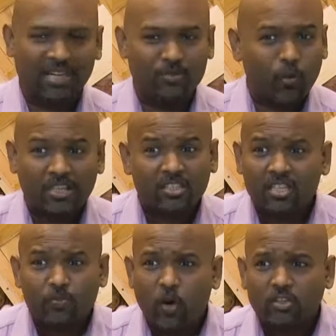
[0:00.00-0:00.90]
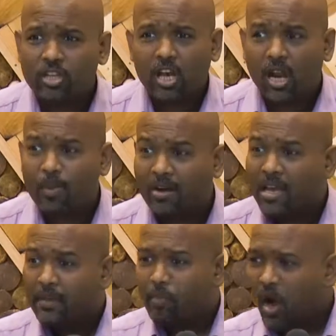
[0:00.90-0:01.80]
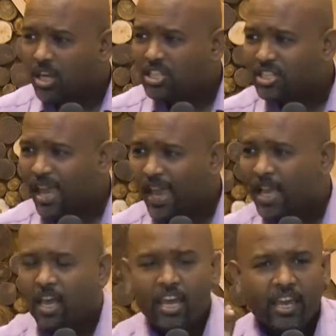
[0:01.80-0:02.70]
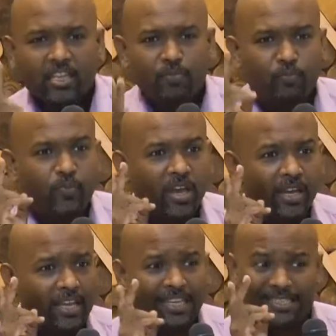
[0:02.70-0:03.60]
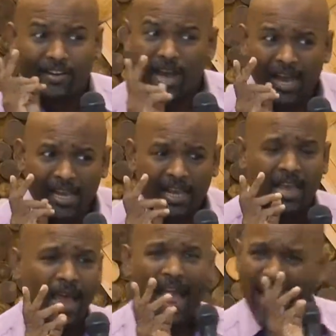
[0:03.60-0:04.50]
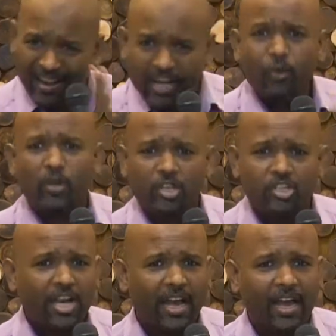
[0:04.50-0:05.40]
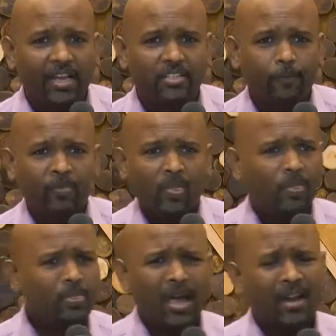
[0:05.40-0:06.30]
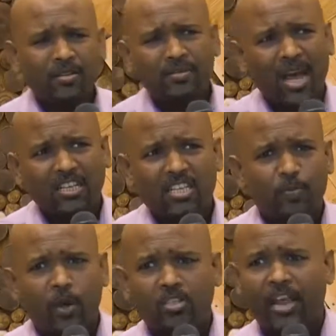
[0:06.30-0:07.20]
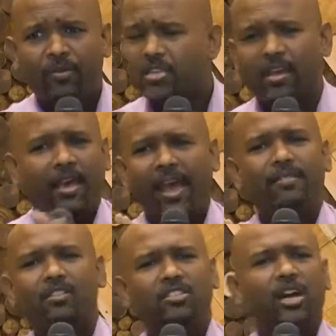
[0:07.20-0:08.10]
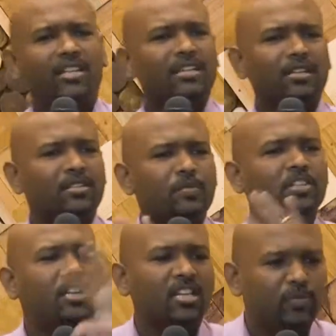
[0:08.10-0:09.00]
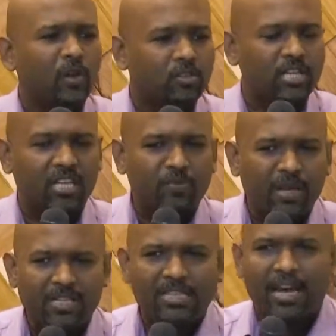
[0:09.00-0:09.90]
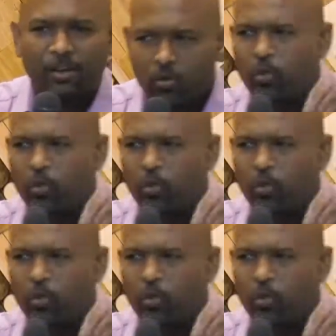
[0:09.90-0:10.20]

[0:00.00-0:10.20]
has. What's this boasting all about? Paul is saying he is, he is really angry with the church. Not, not just because see eh, the church is church church means that